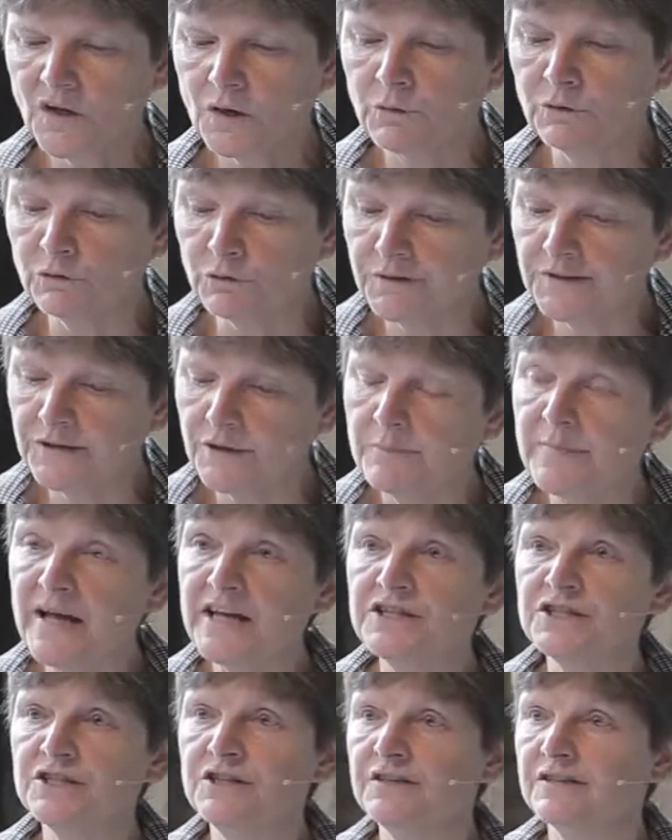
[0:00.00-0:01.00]
We're also a
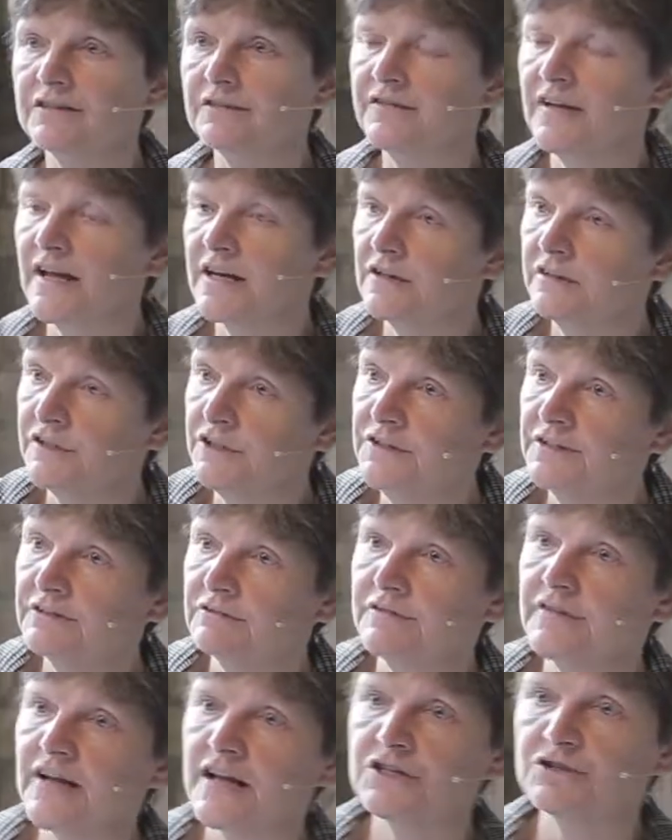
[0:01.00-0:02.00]
major user
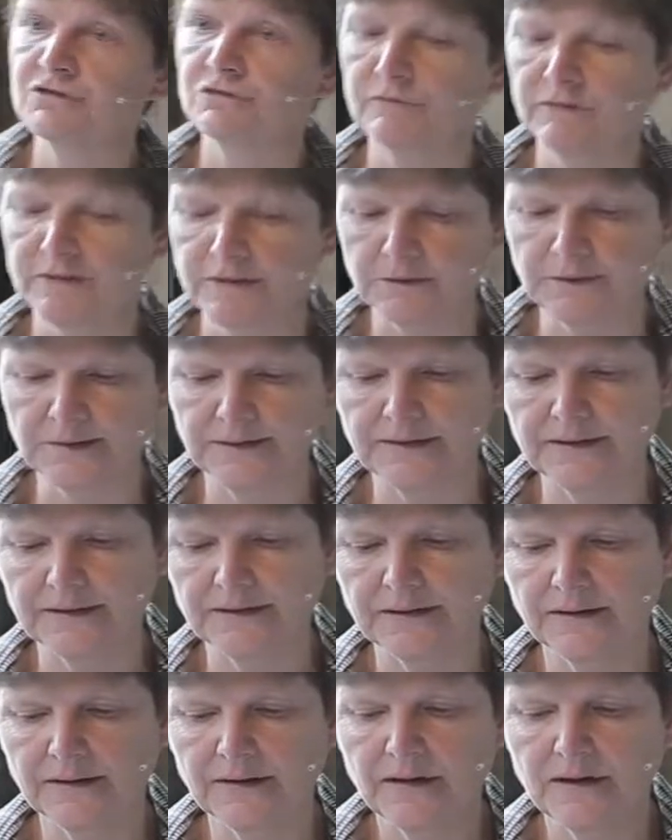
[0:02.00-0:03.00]
of natural
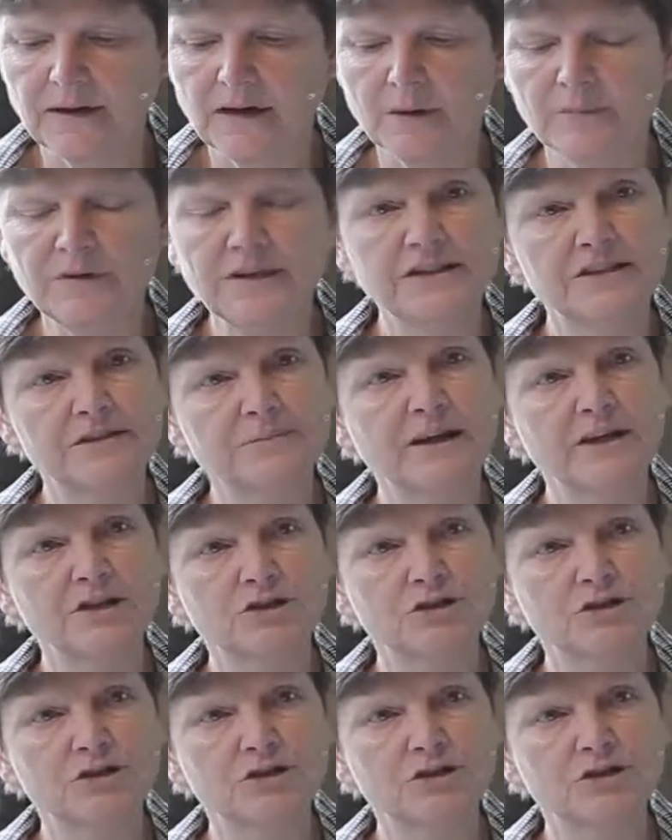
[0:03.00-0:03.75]
resources, and we need to make